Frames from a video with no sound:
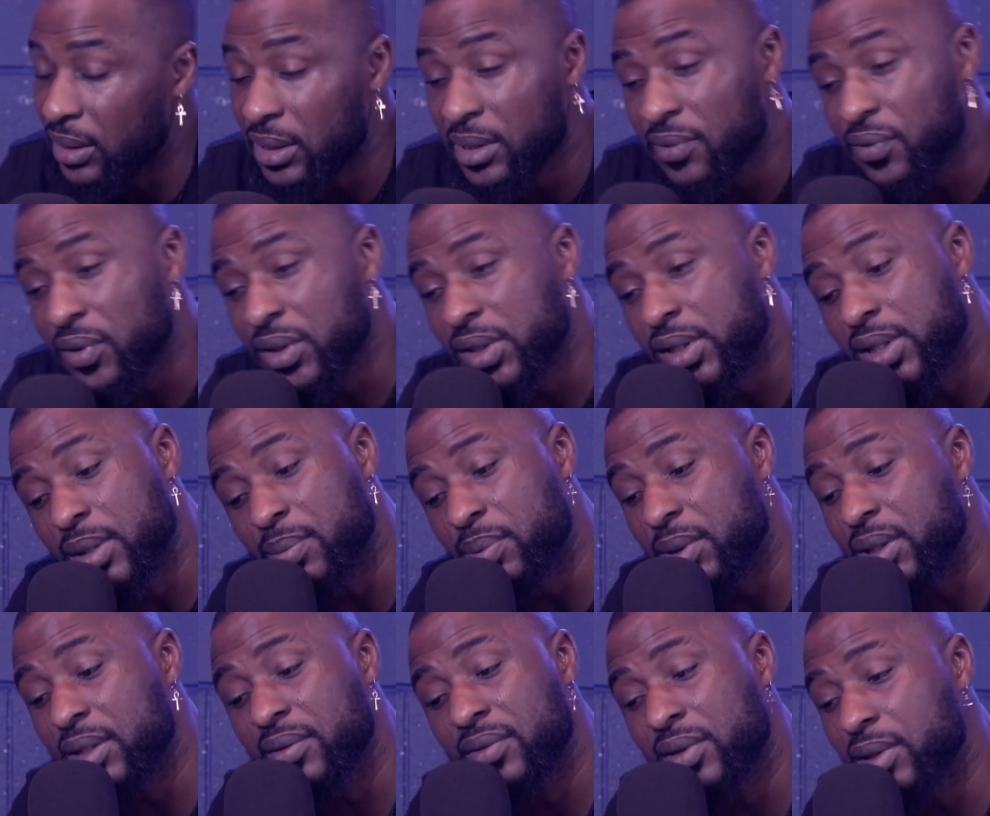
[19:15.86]
even
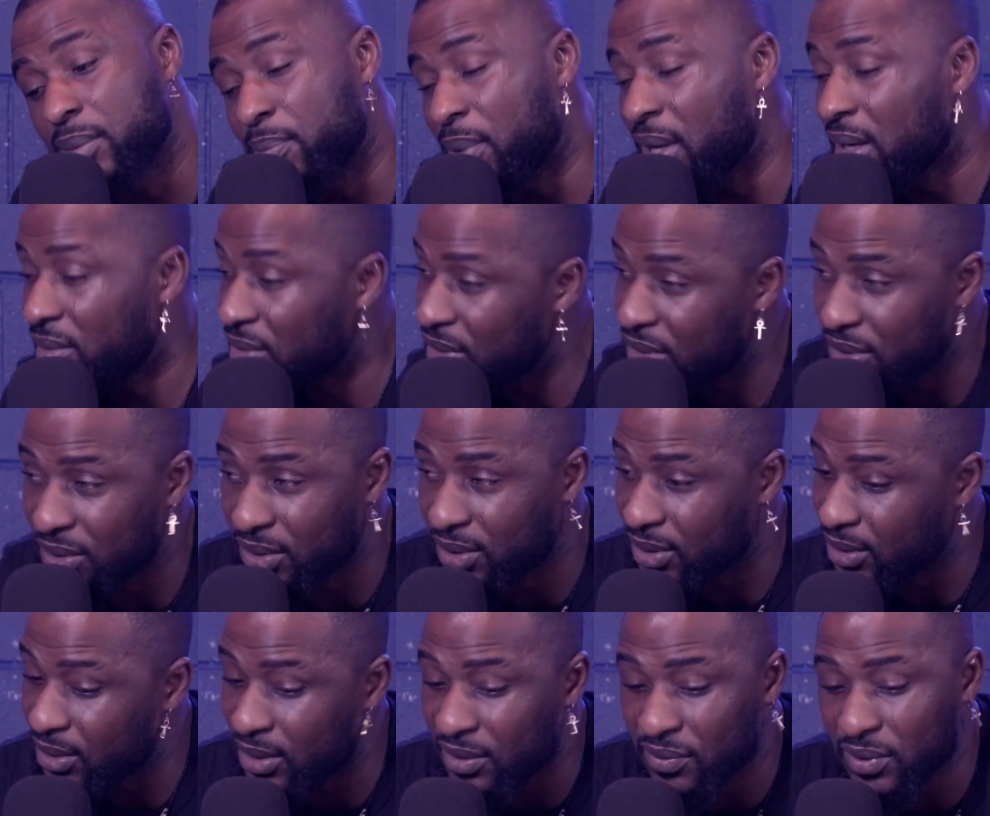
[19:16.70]
the
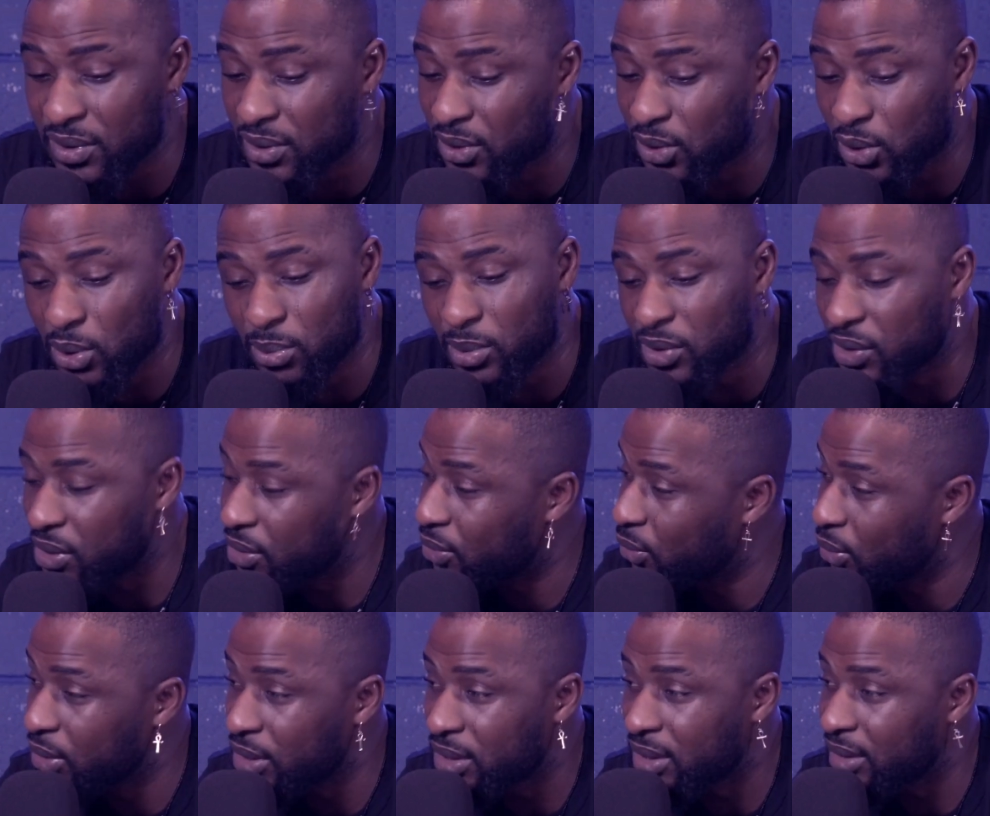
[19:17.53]
barristers, even some of the
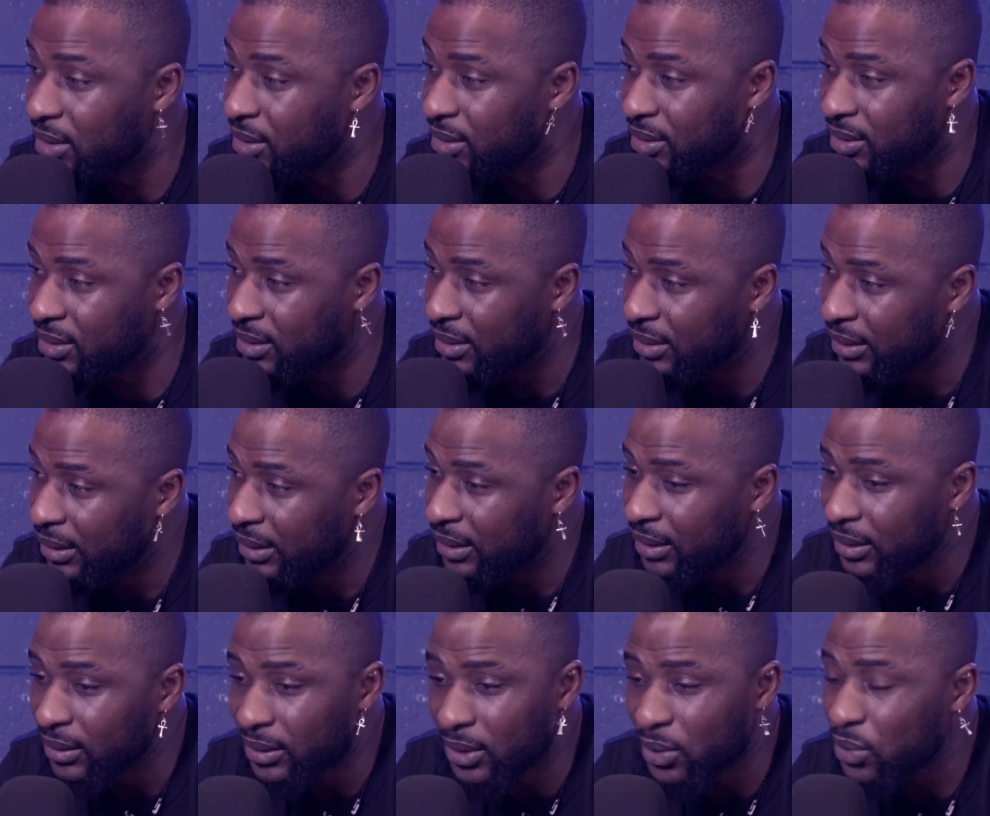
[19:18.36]
solicitors,
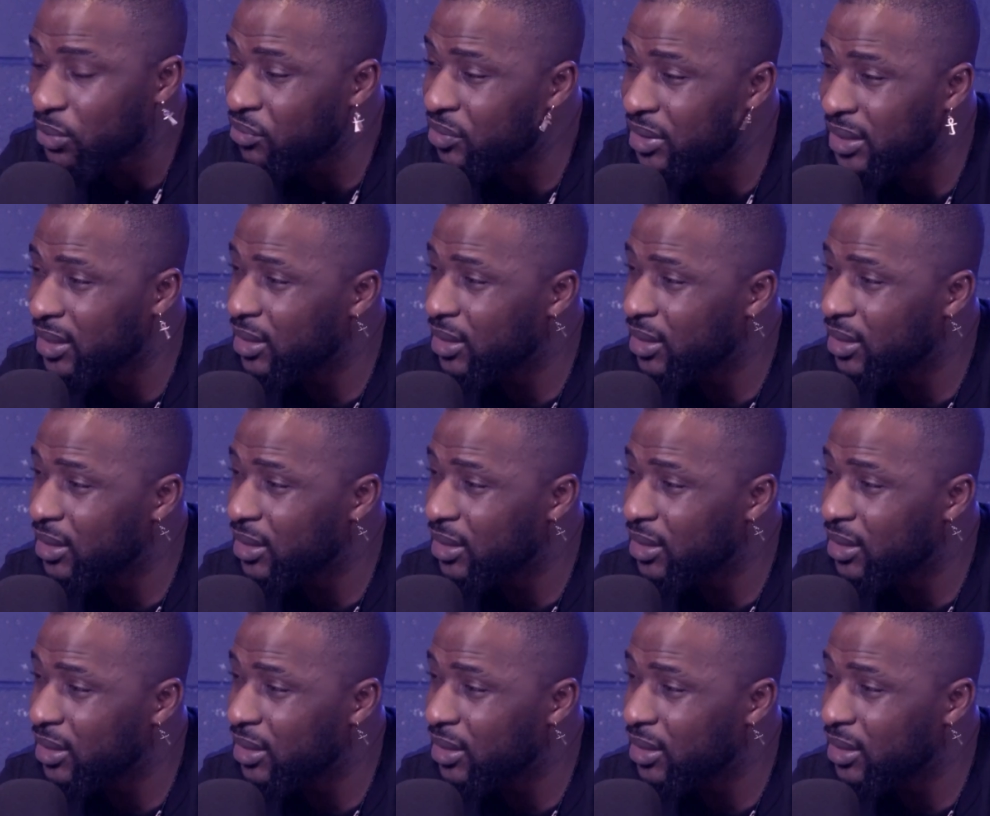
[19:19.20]
they don't really